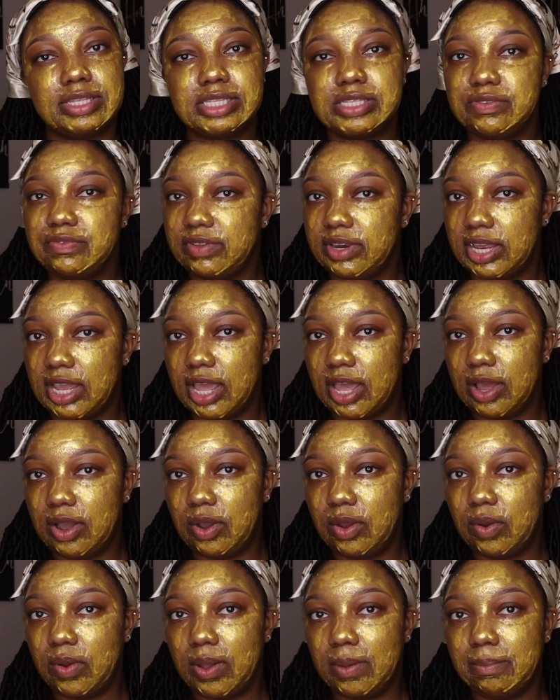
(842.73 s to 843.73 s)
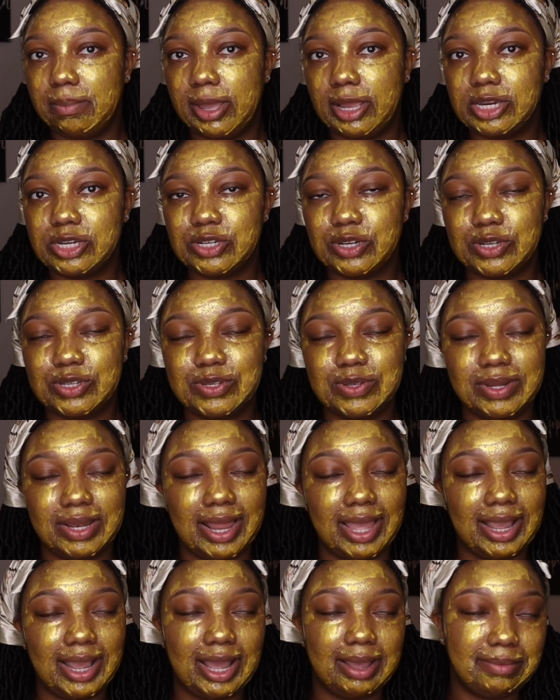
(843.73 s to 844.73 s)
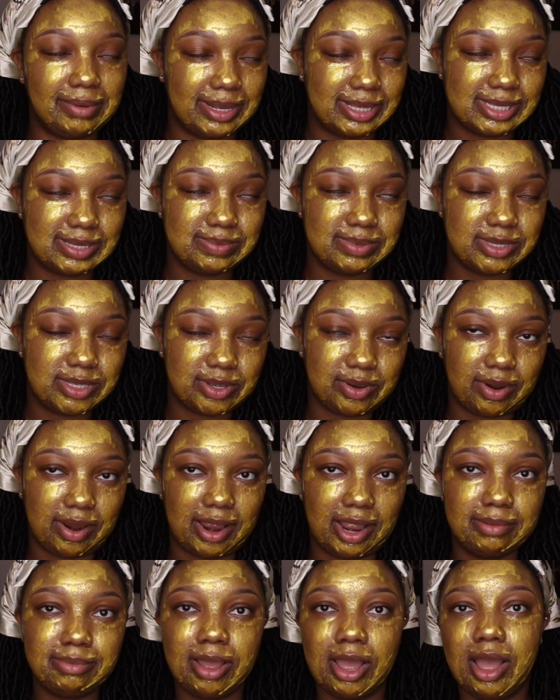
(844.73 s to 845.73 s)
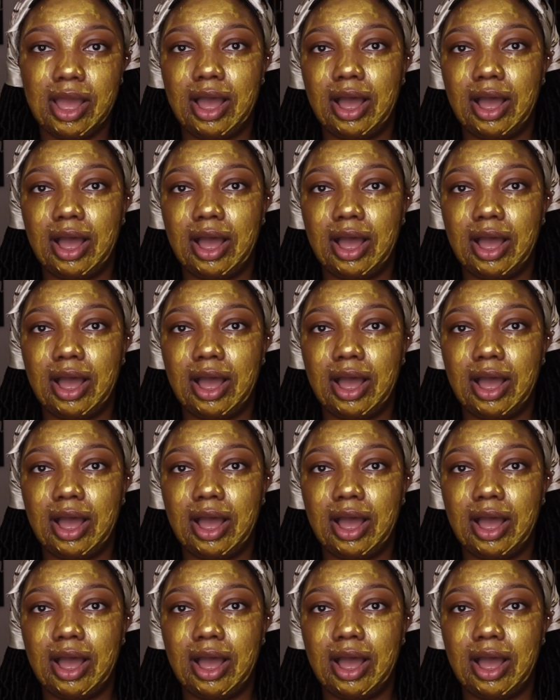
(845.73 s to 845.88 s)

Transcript: this video. Make sure to like, comment, and subscribe.